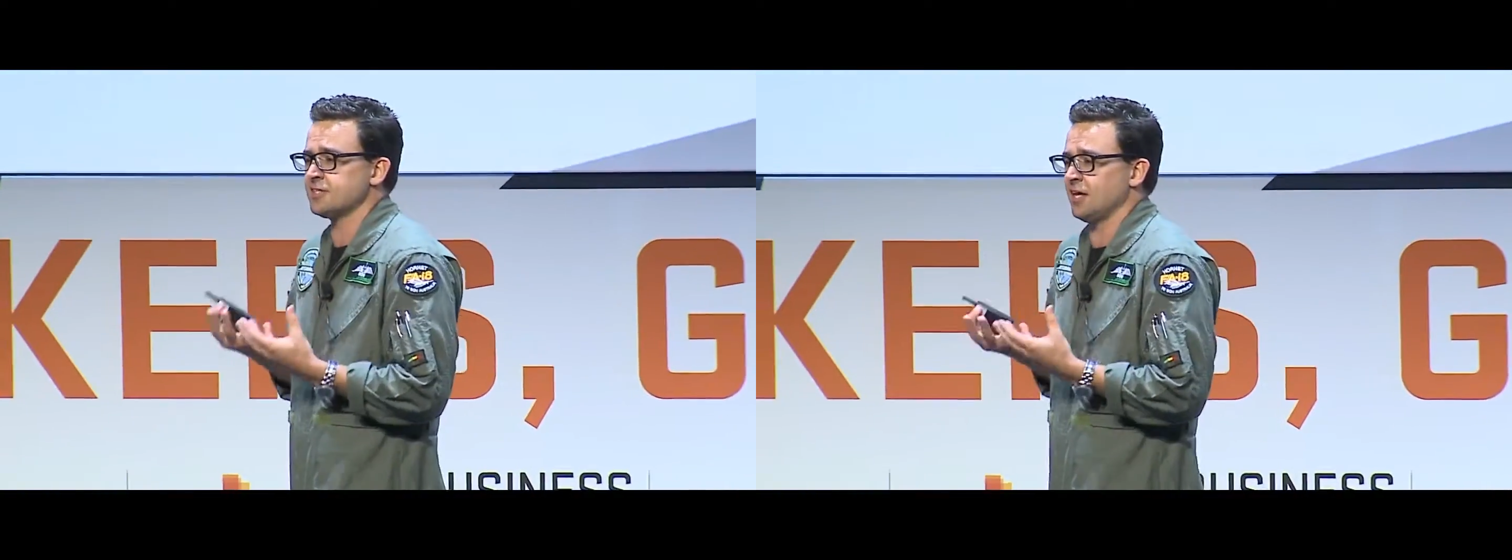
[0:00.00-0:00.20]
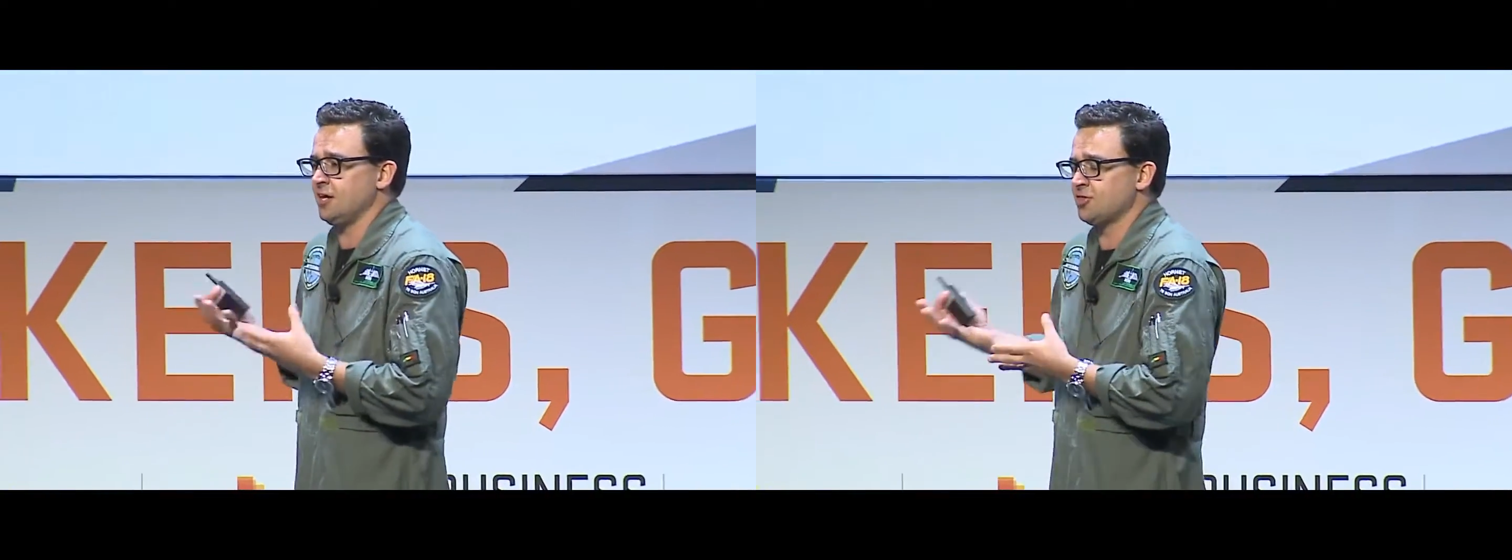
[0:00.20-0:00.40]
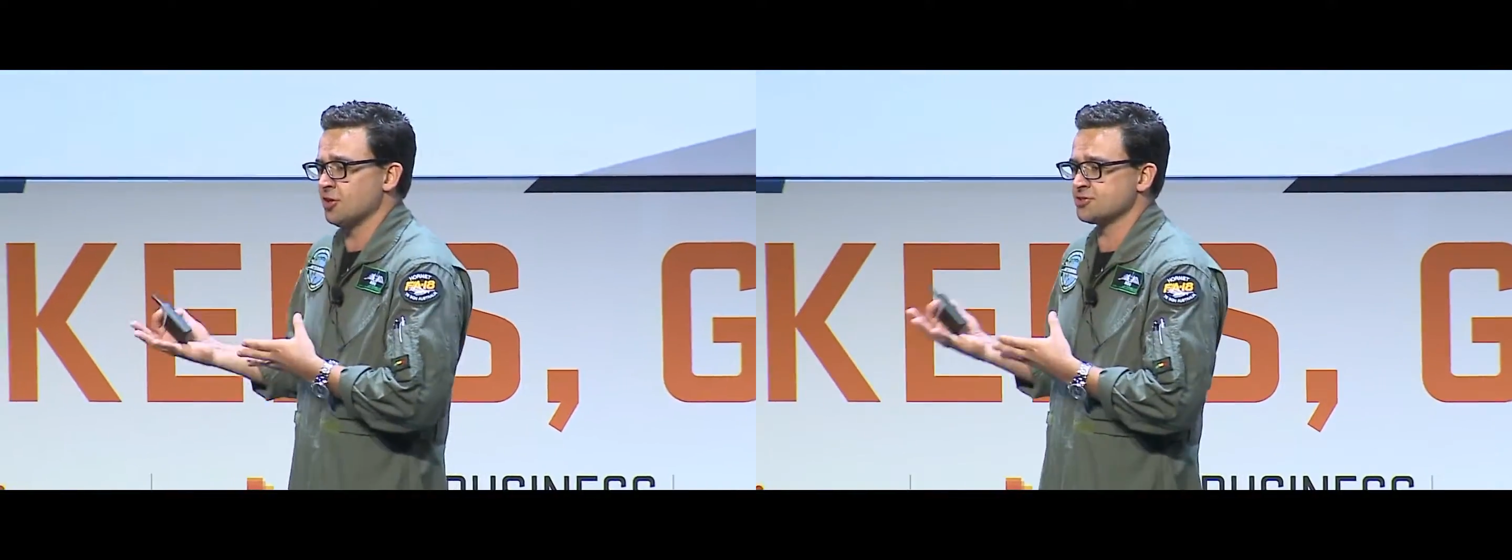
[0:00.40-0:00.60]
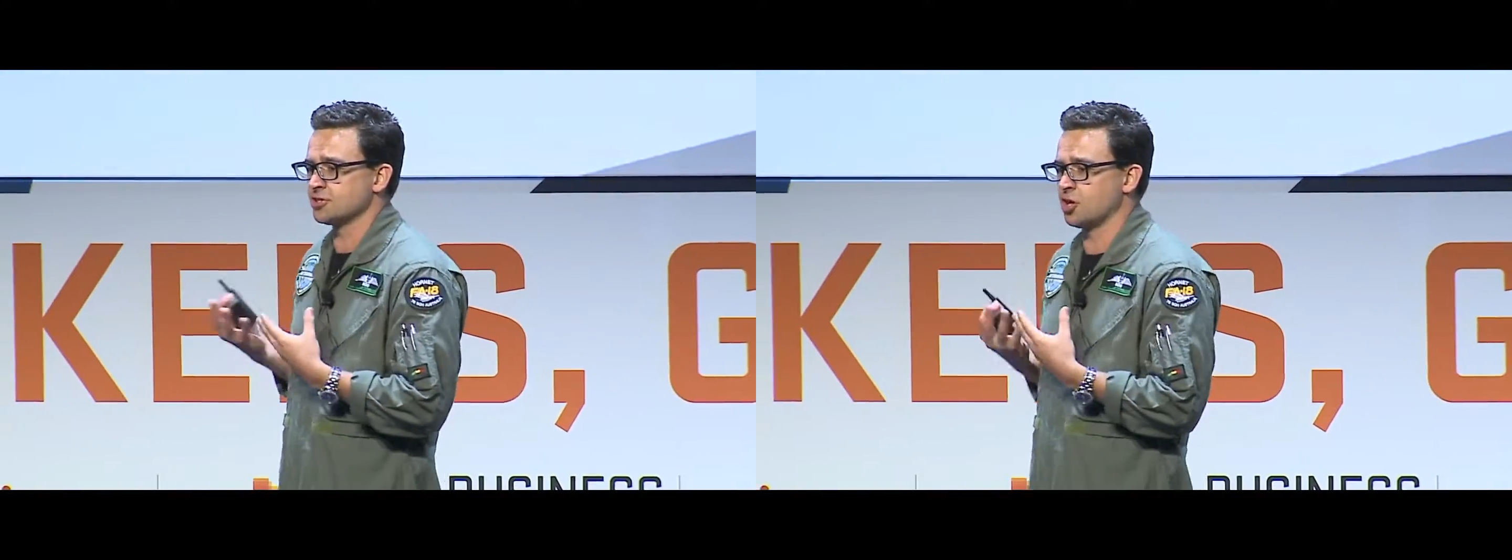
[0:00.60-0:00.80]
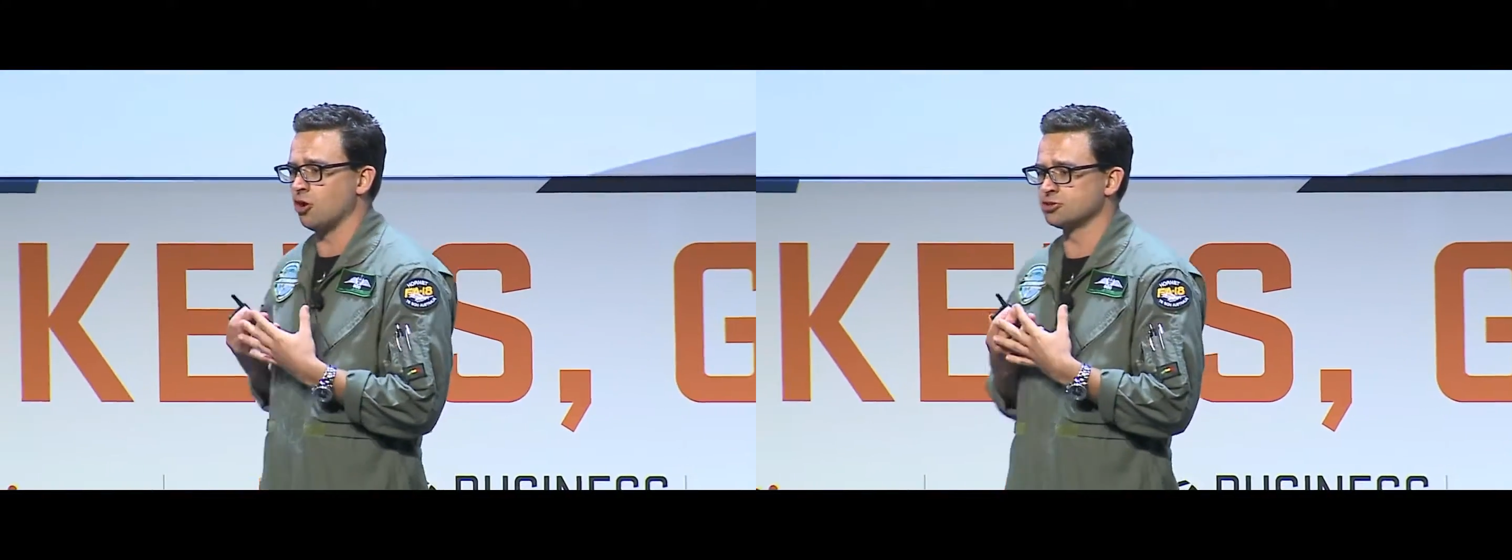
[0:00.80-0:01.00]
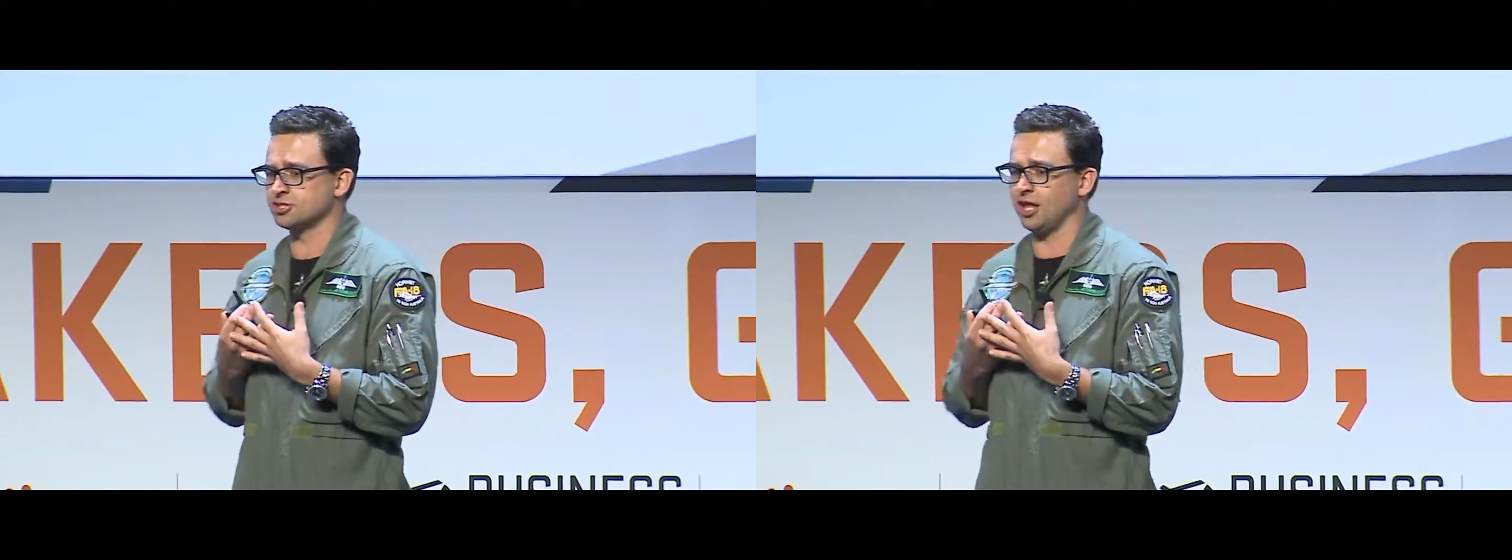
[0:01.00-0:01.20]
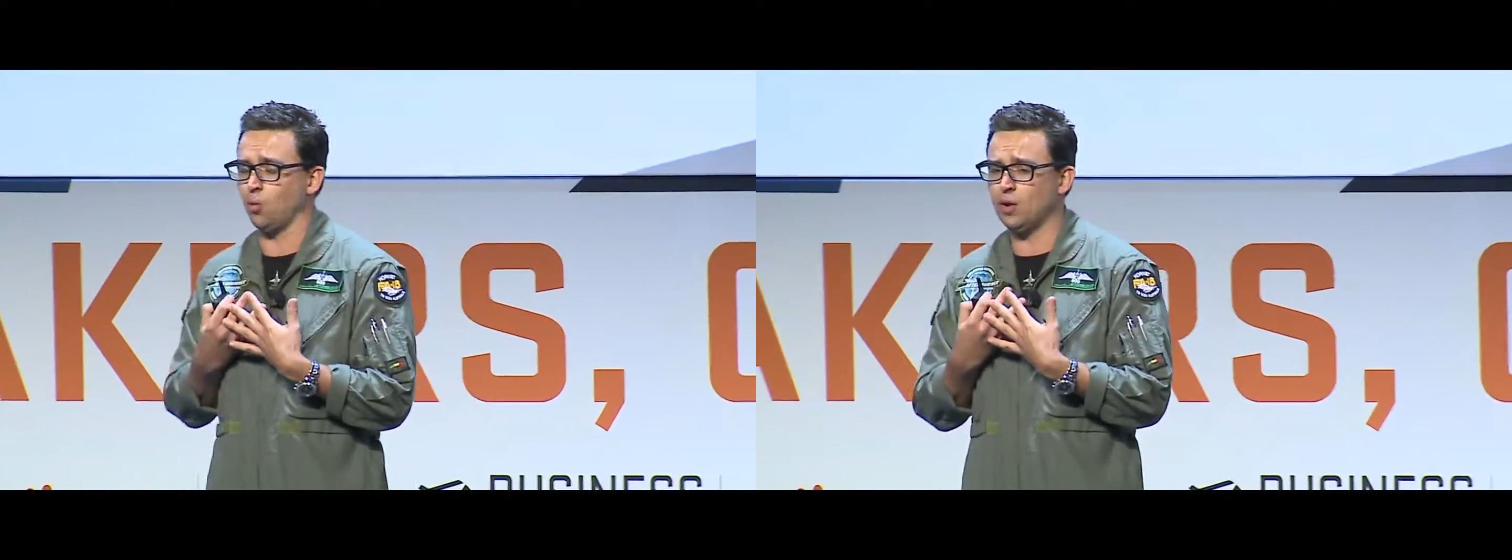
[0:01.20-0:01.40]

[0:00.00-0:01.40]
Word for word: the ethos and culture that